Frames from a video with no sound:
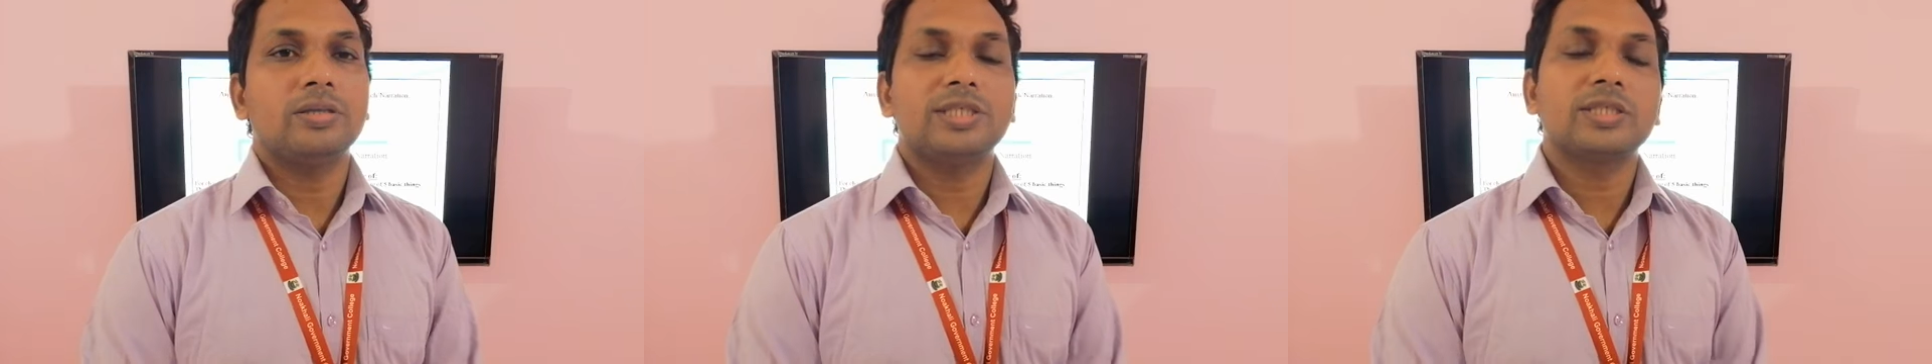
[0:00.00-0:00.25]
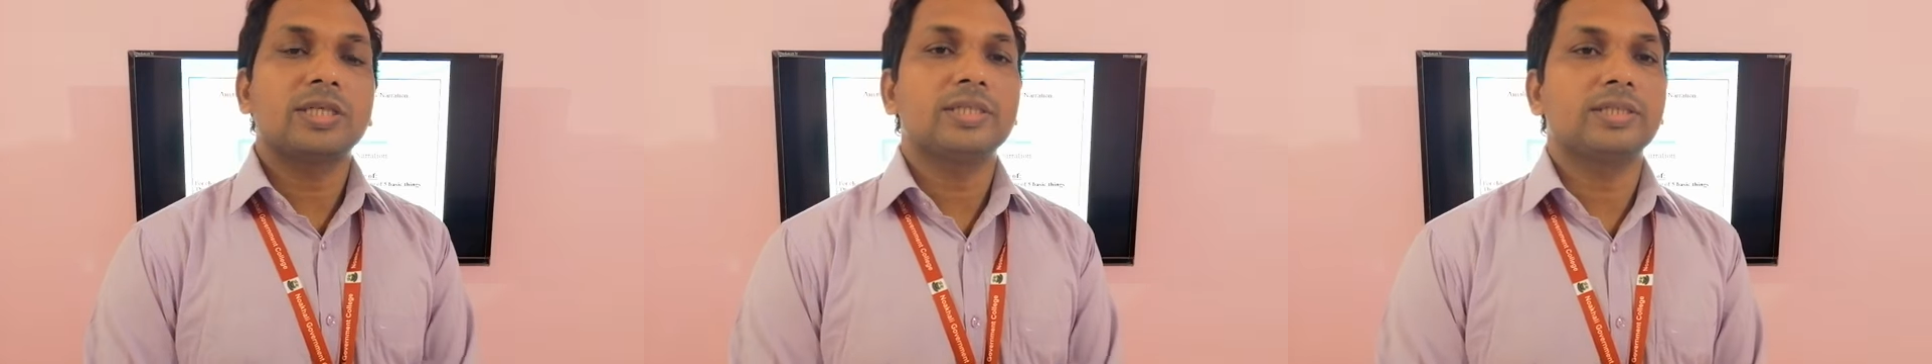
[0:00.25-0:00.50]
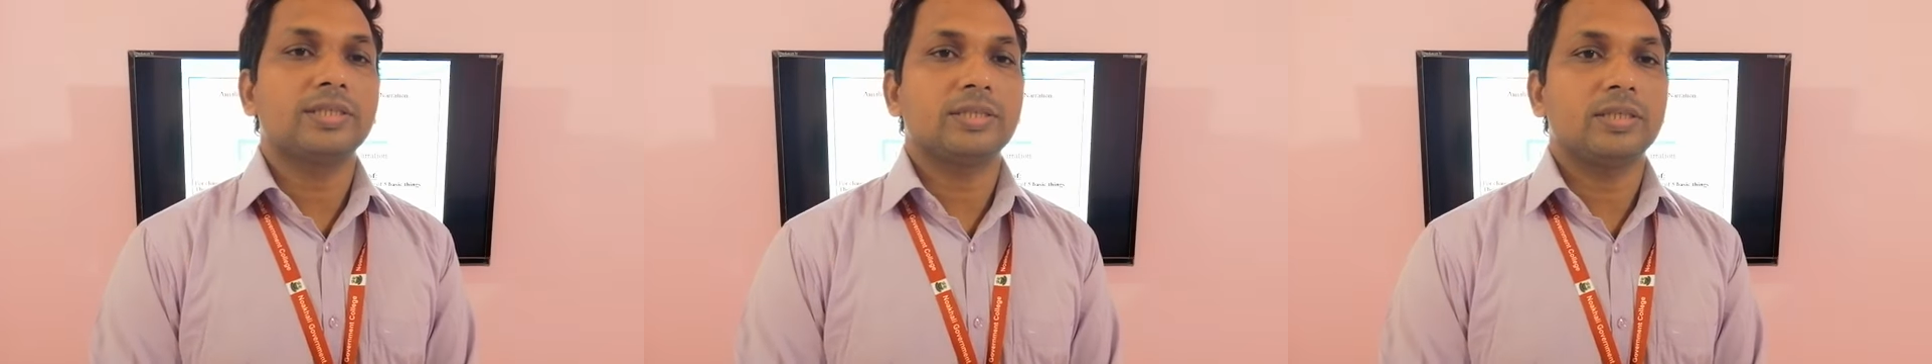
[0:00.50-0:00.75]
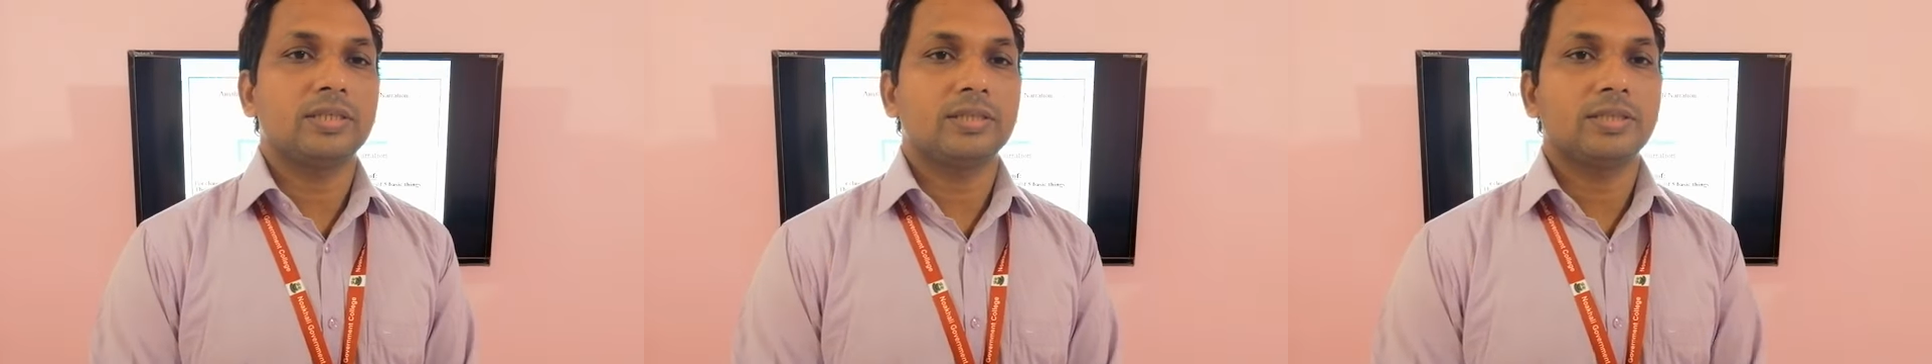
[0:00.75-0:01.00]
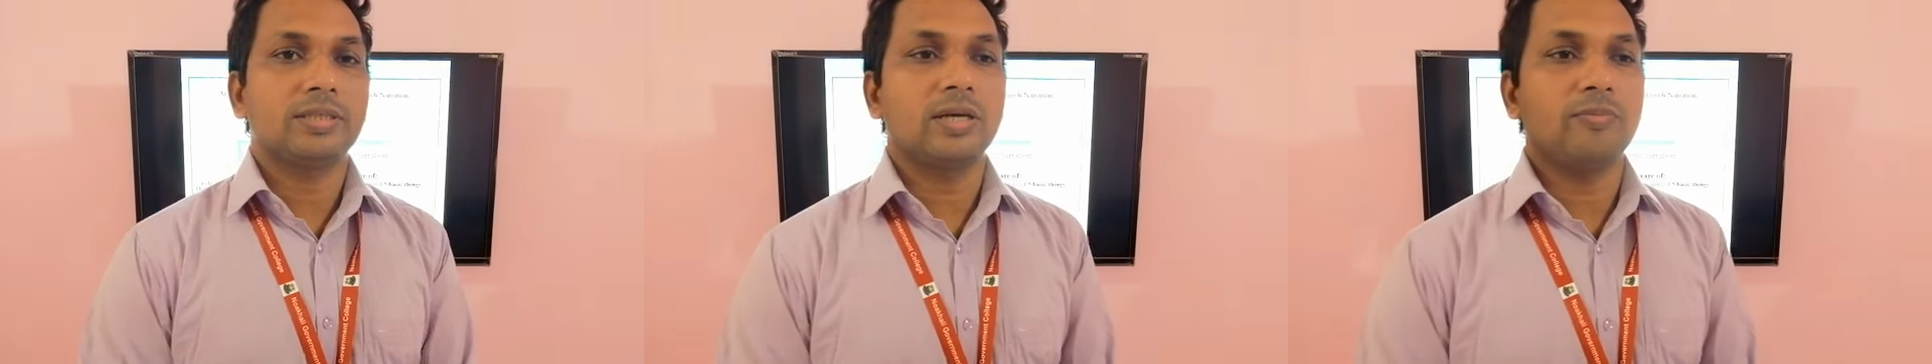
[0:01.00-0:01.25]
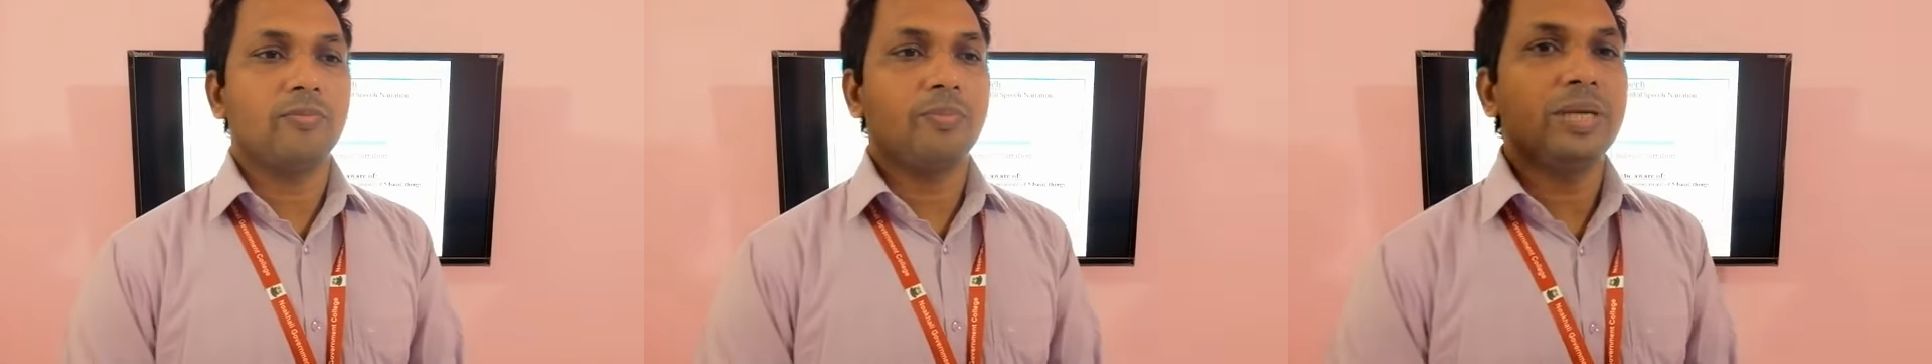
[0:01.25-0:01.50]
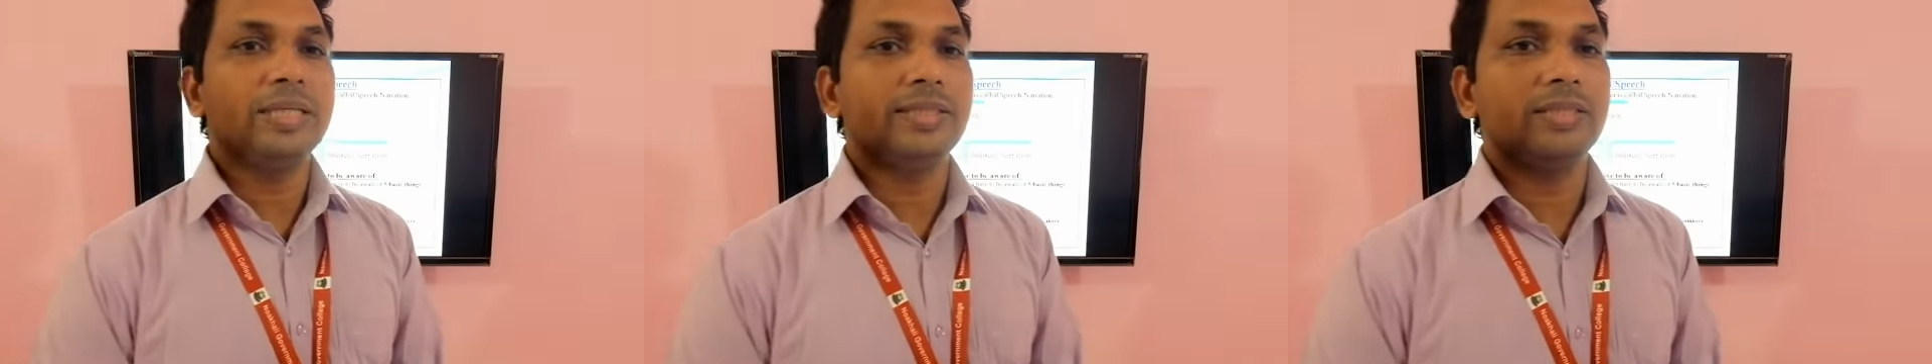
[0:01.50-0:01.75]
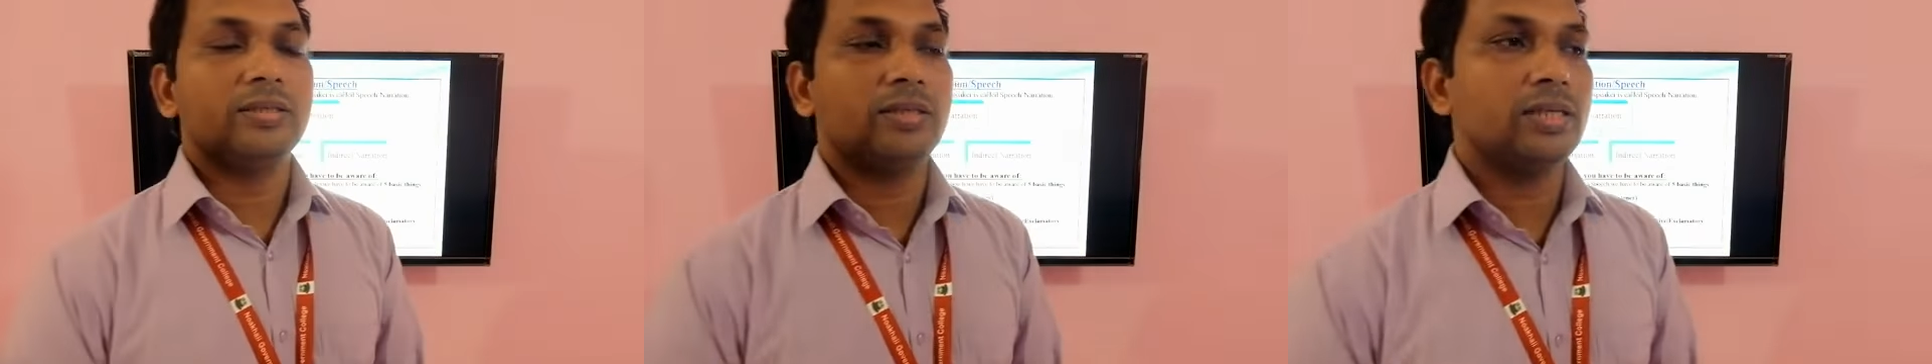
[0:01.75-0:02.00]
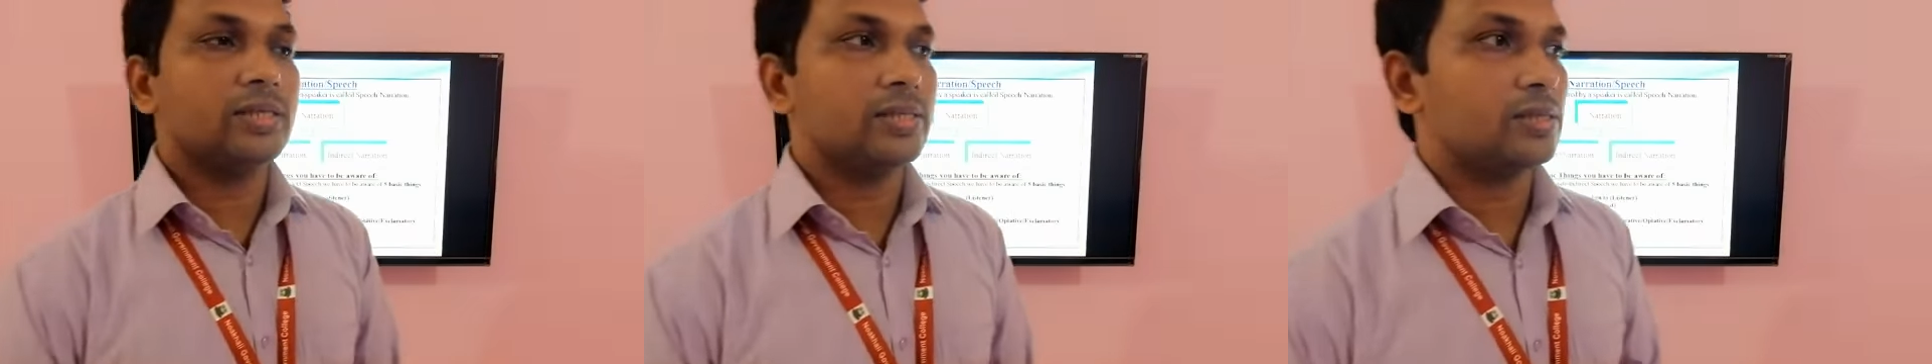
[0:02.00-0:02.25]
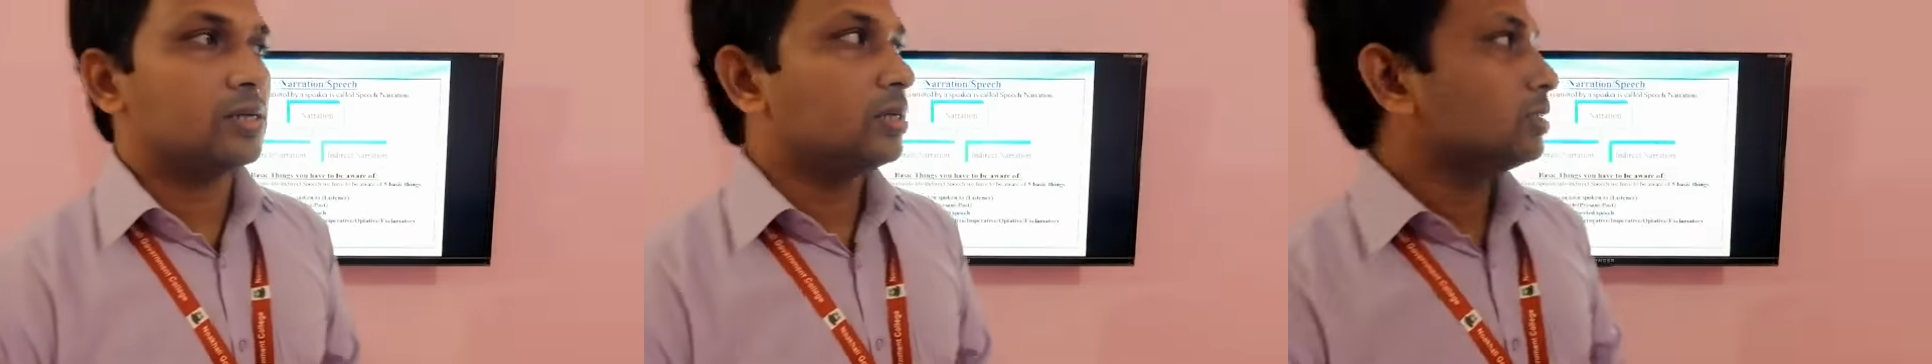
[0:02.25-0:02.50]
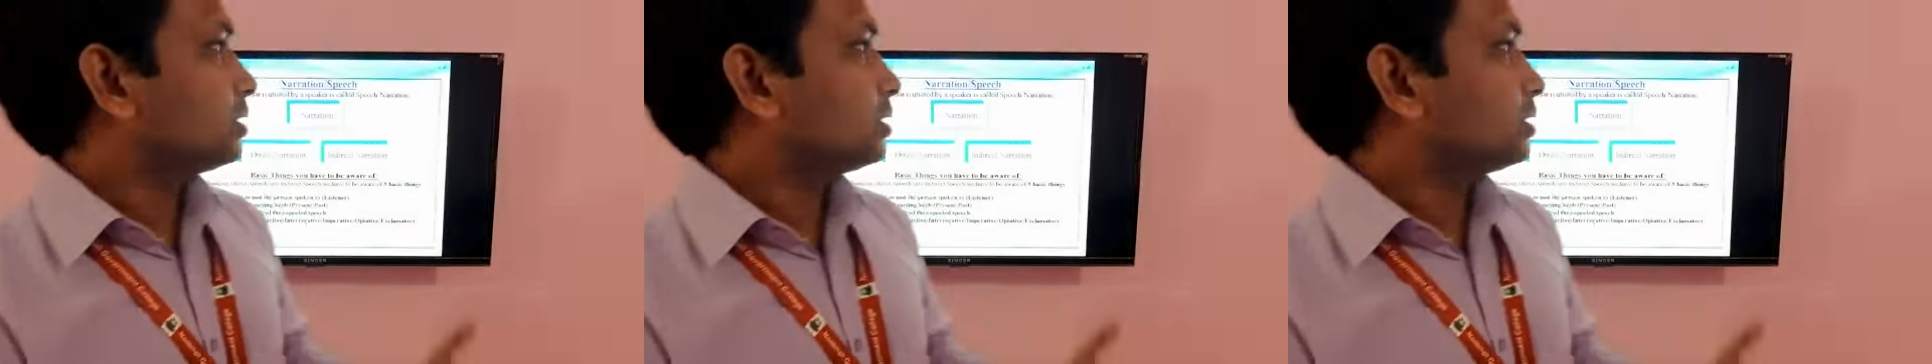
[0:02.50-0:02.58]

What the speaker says: discuss some basic things,